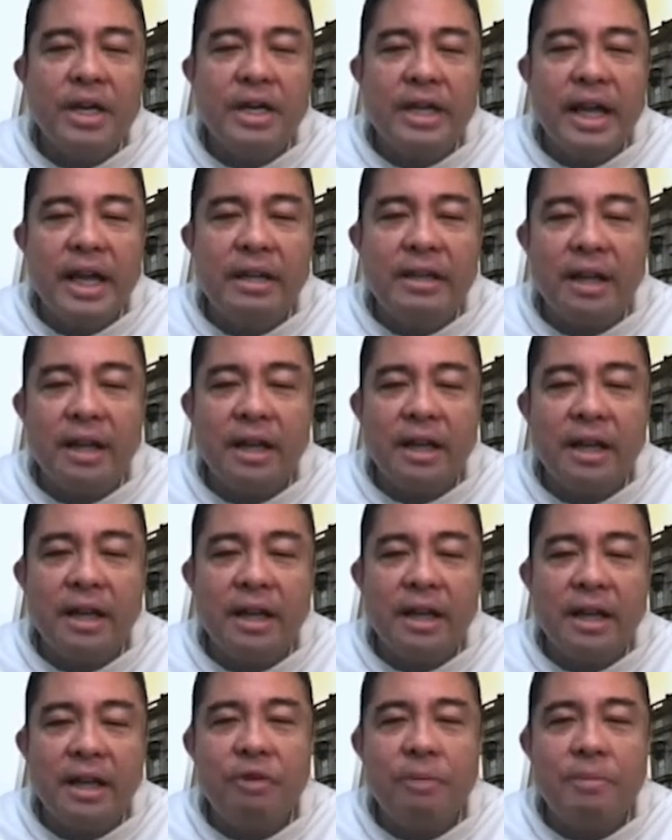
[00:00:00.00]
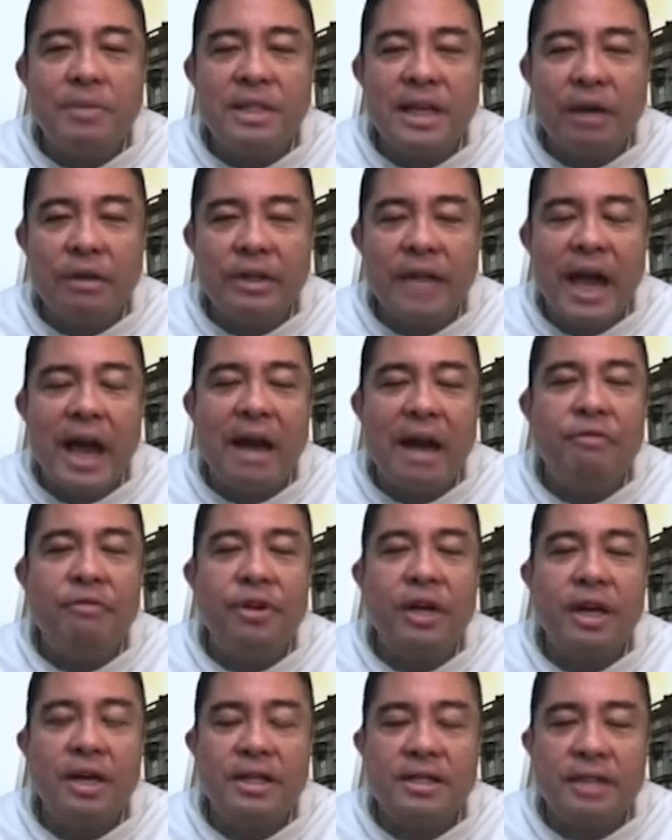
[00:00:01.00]
data coming from South
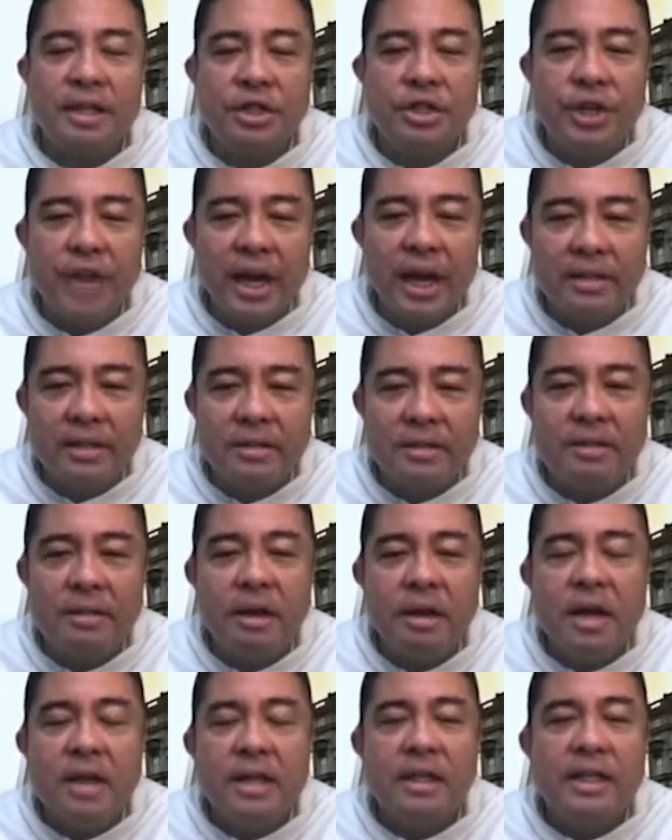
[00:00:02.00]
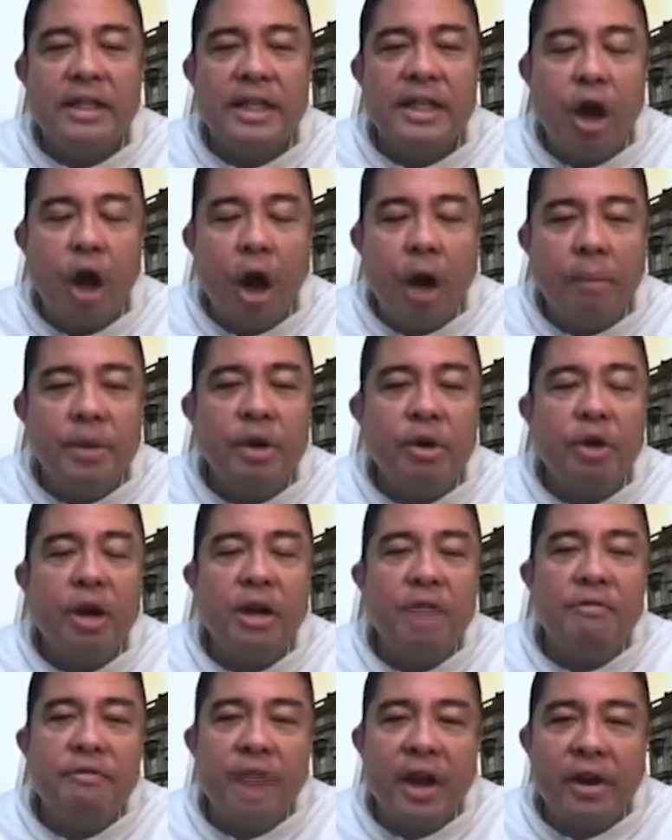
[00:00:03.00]
Africa suggests that the
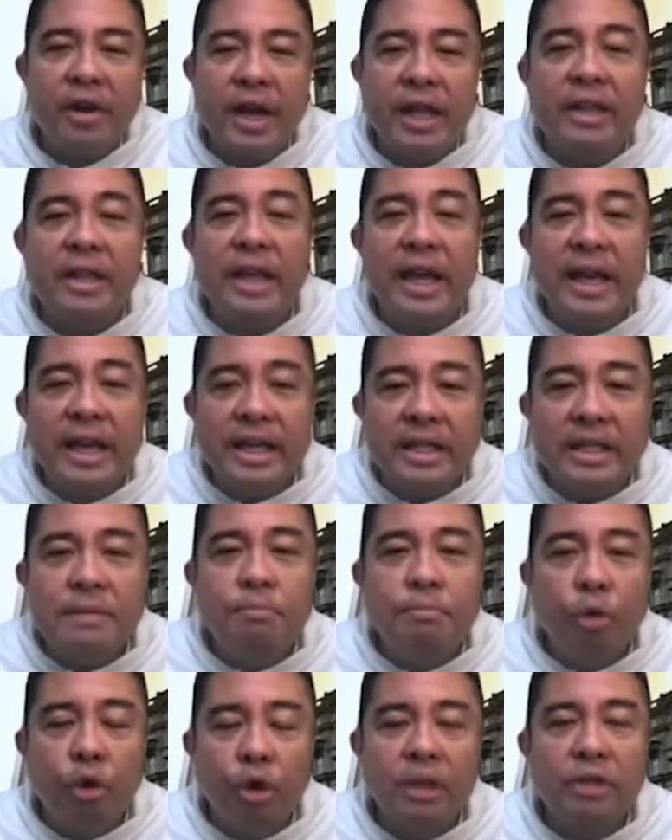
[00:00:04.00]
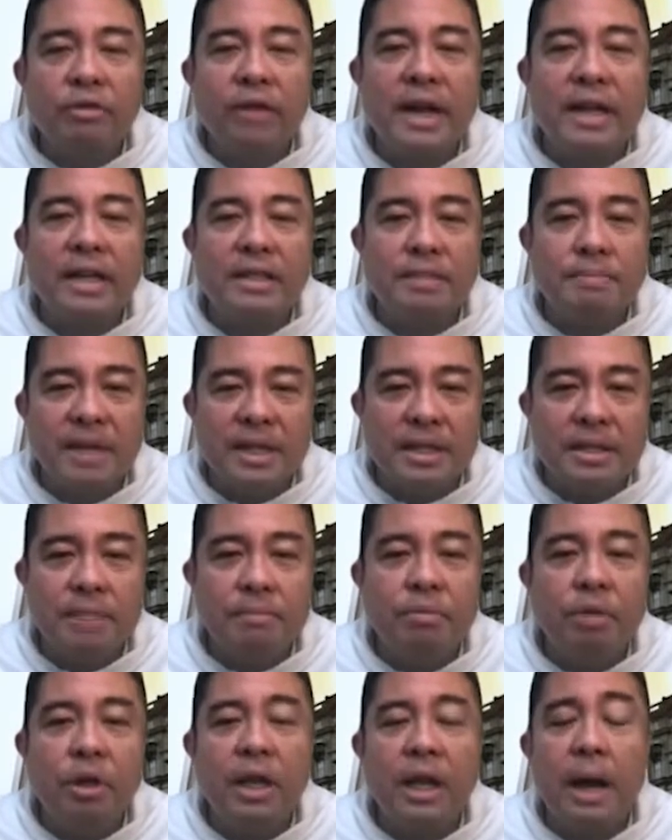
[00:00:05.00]
Omicron variant is more
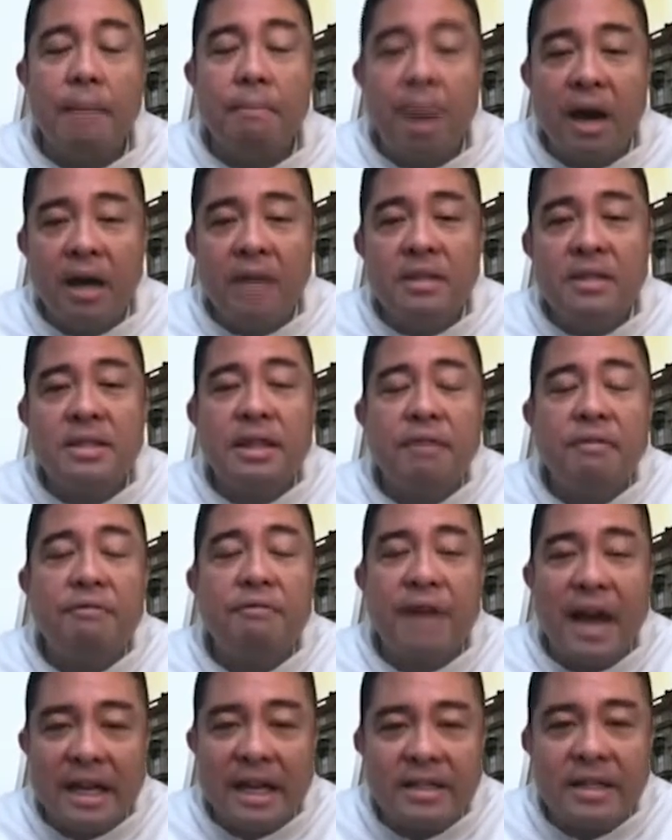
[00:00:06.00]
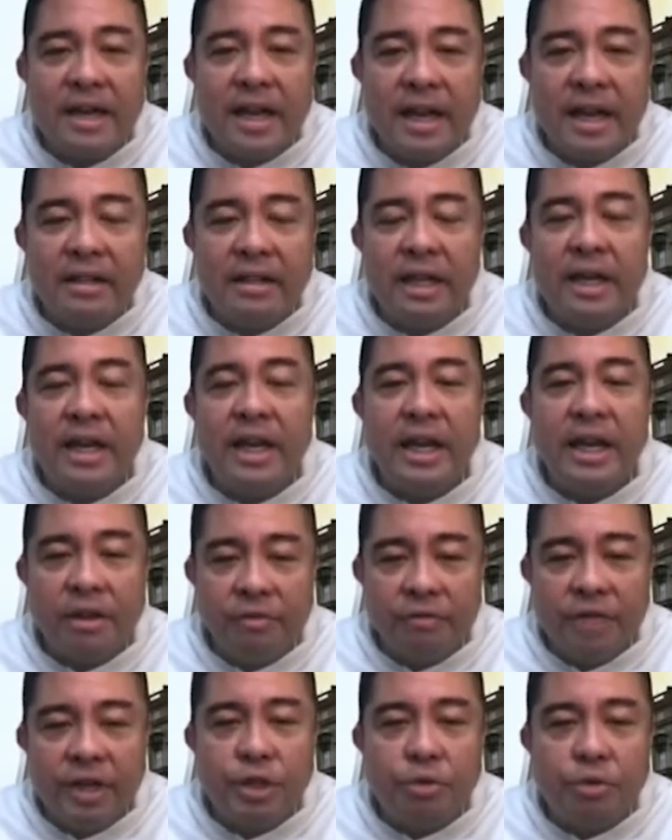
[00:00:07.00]
transmissible amongst vaccinated
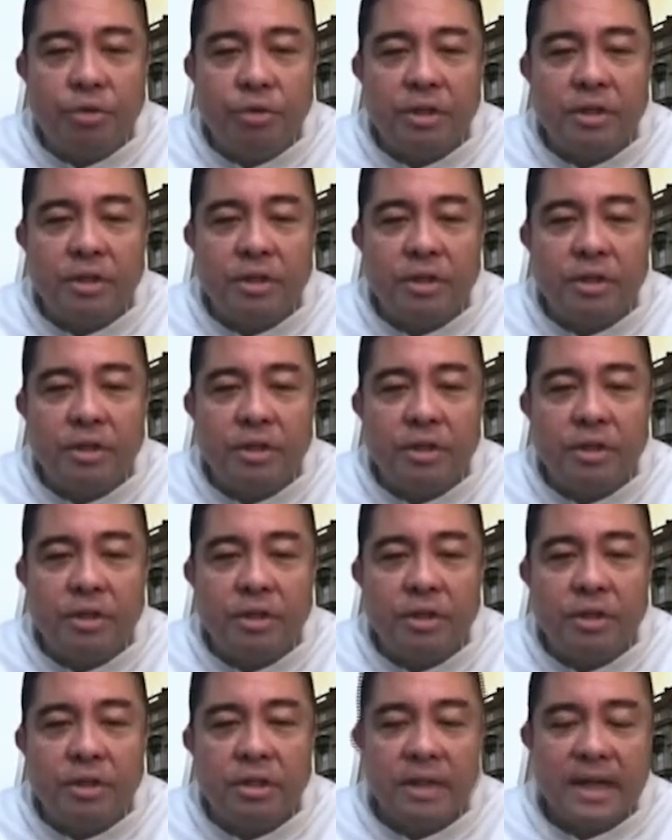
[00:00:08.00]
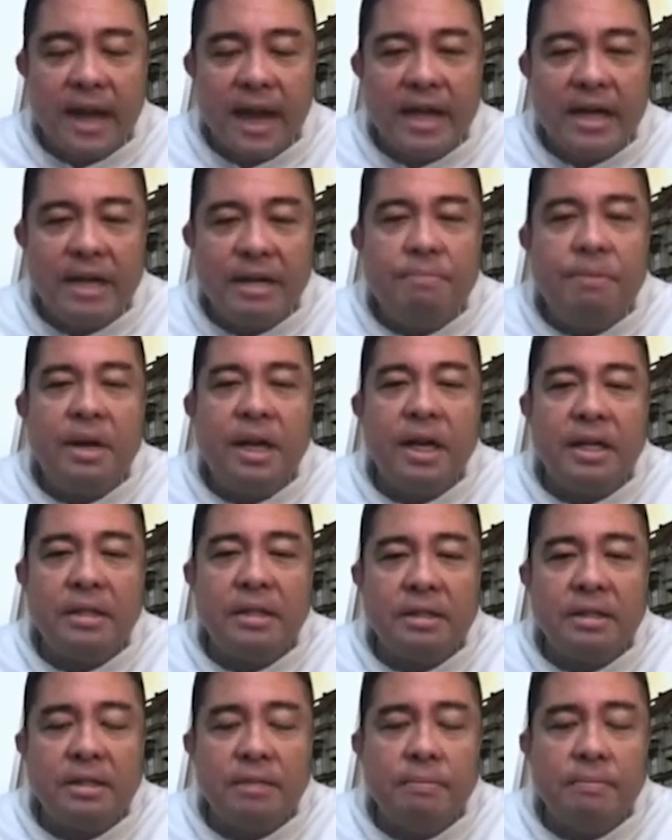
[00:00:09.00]
individuals. Next slide,
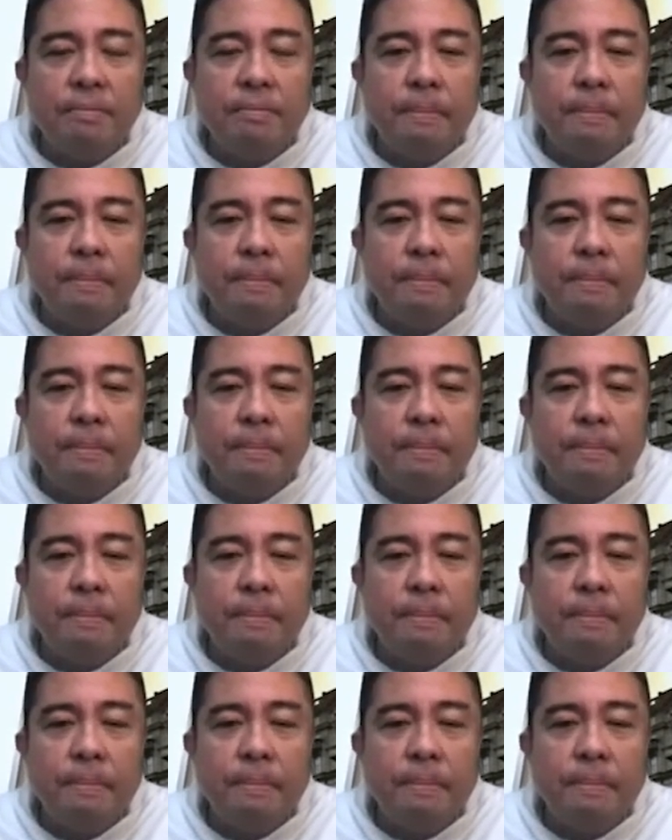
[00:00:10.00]
please.